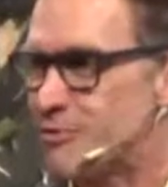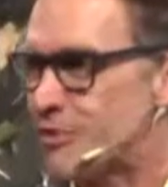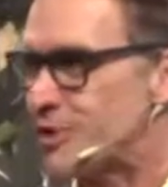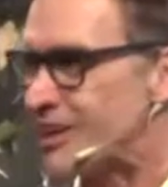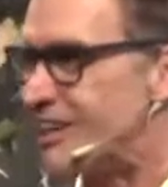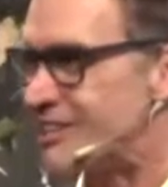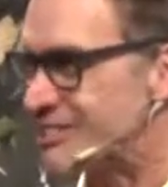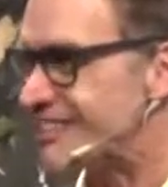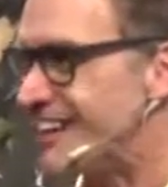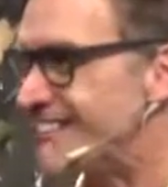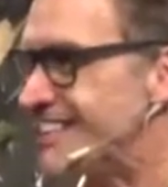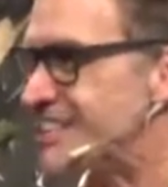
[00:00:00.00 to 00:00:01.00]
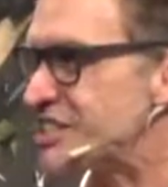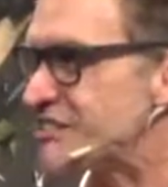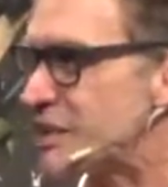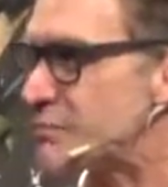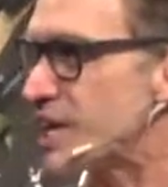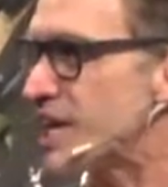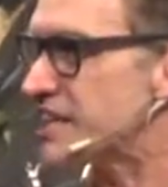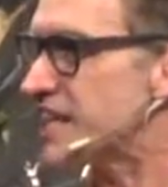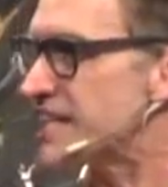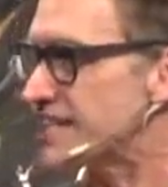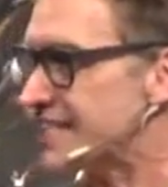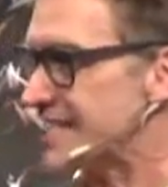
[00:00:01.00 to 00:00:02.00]
for other areas of our brain
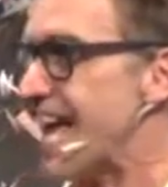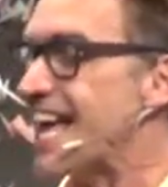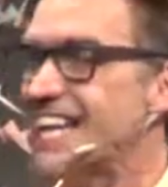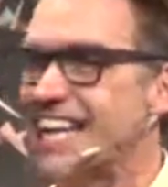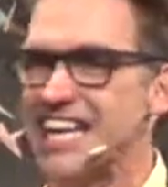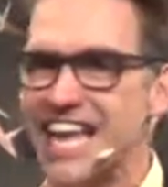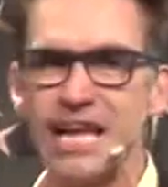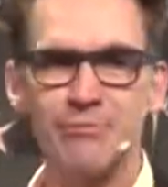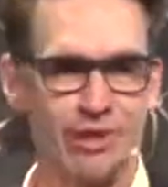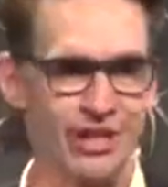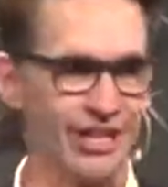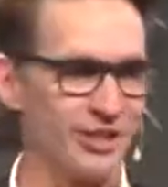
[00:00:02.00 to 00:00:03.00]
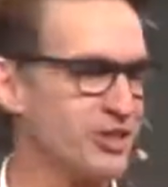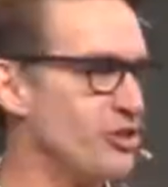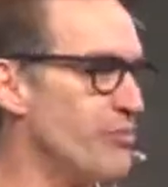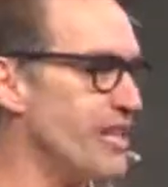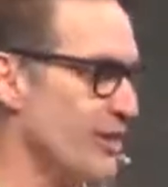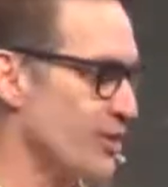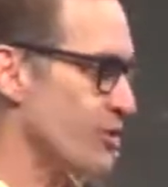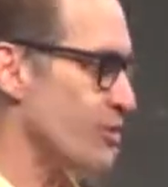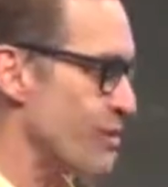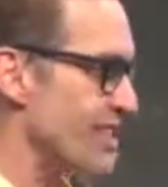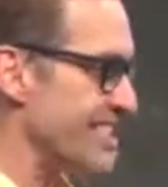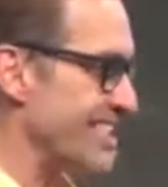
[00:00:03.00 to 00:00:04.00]
that enable us to be
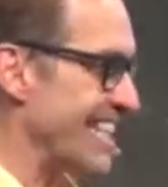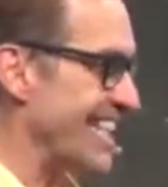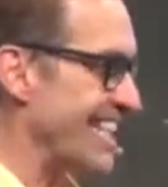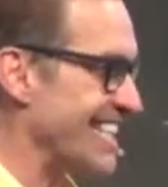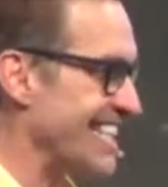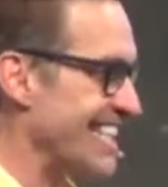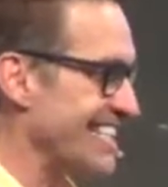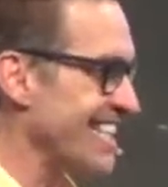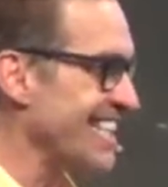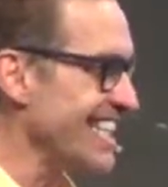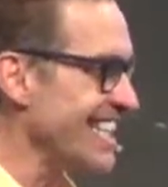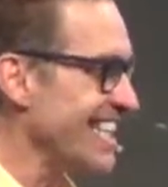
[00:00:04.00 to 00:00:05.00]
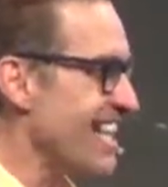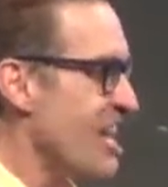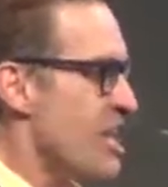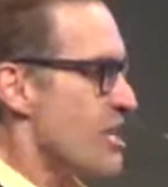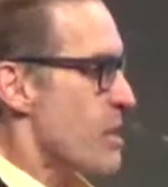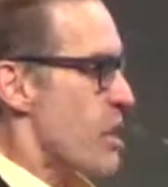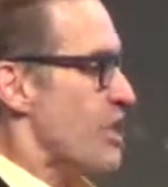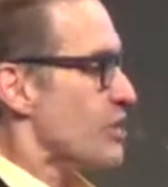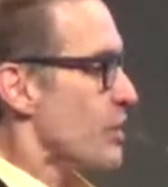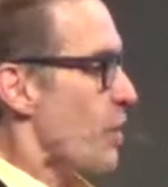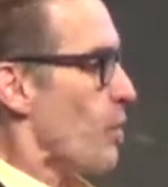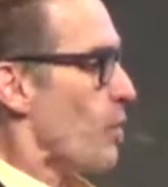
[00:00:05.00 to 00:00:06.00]
altruistic. Okay?
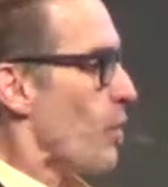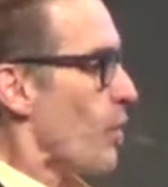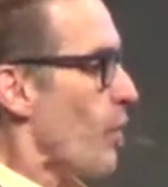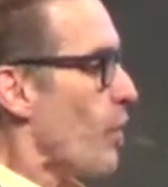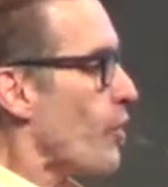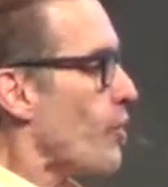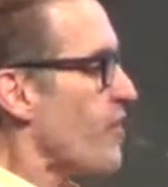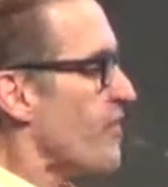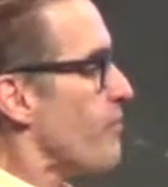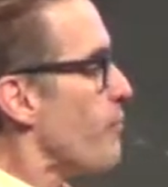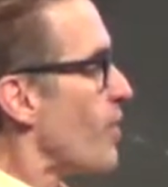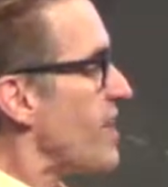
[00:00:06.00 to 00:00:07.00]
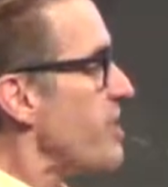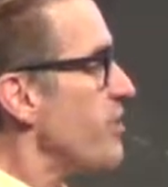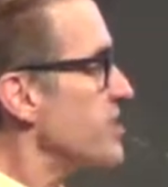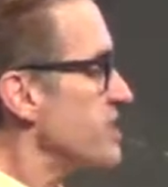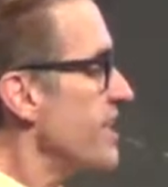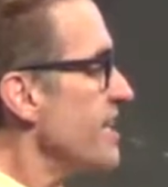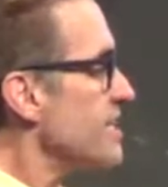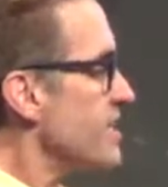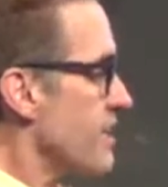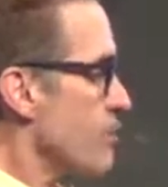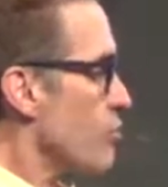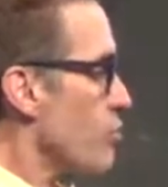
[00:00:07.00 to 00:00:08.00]
So when those things
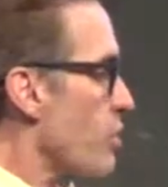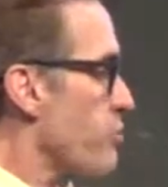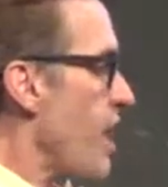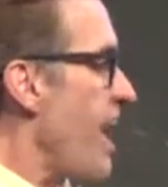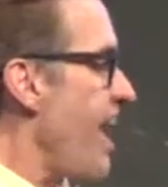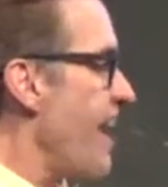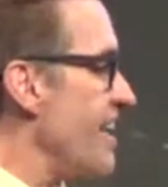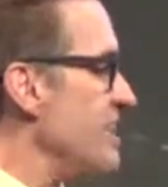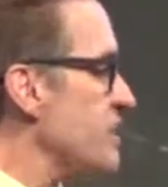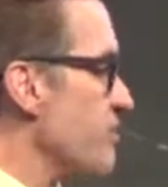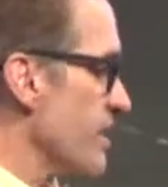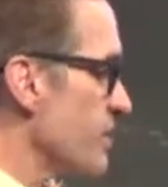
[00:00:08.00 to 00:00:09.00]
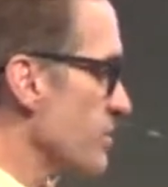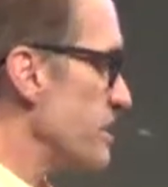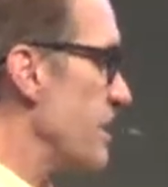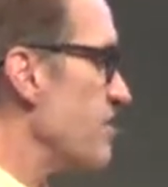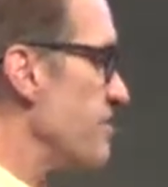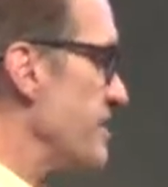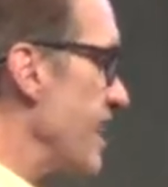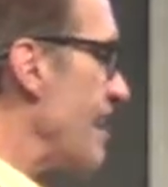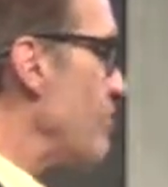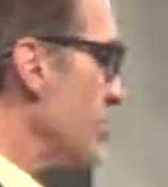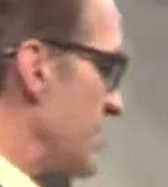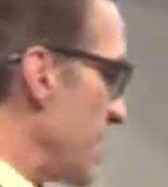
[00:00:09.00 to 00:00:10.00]
arise, when those
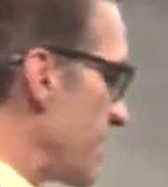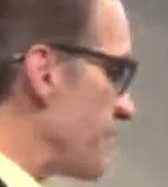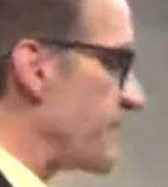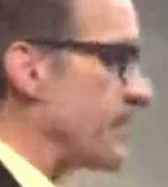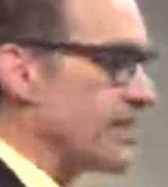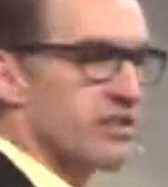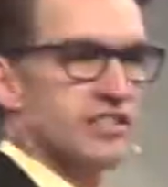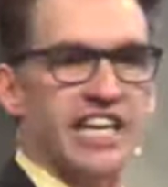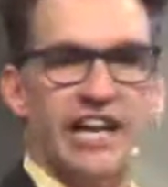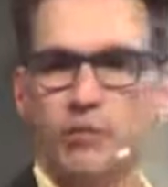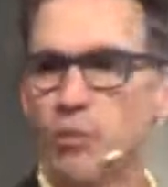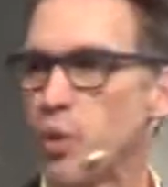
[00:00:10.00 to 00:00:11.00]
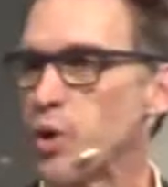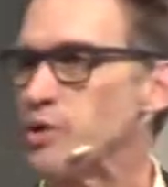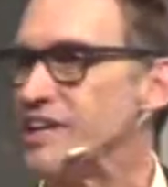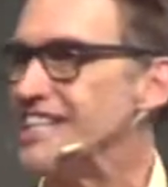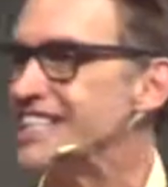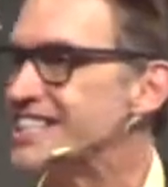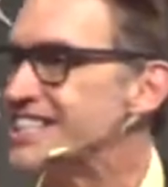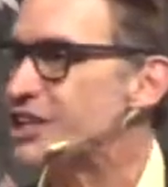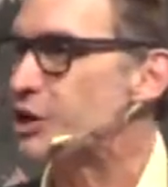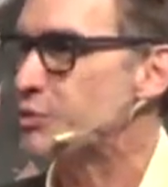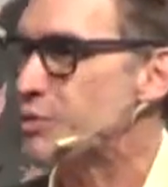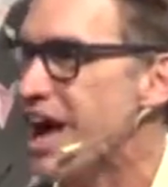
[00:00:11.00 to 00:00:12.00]
self-doubts and fears and worries
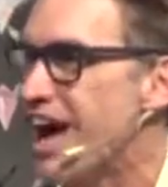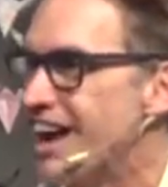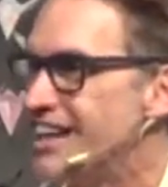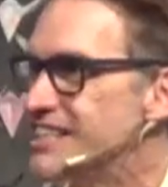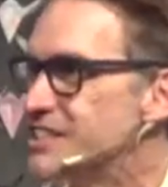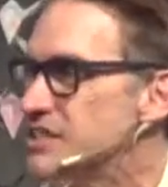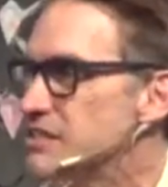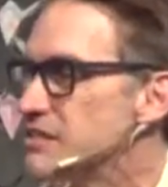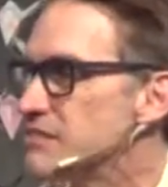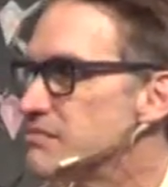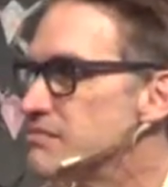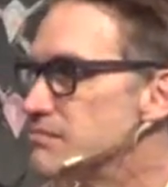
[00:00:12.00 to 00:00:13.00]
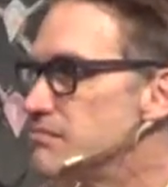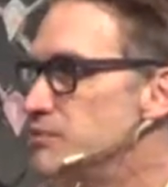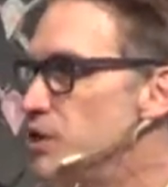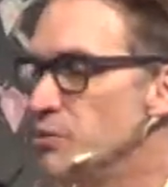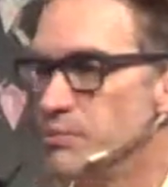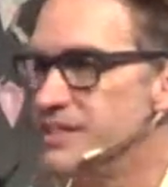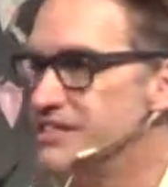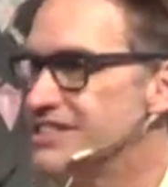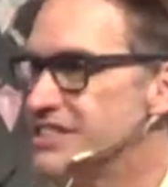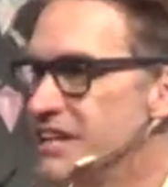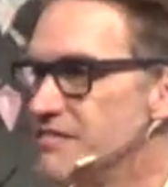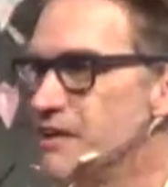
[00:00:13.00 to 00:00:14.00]
arise, don't beat
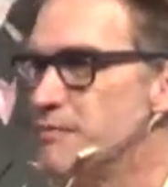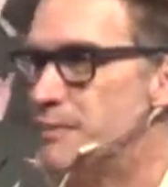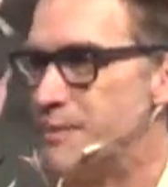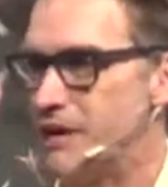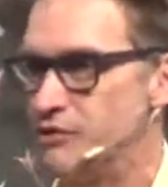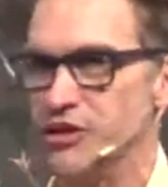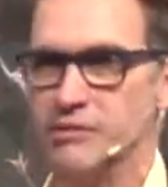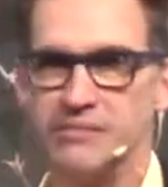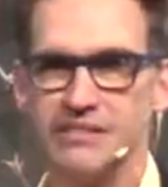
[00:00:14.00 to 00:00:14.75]
yourself up about them.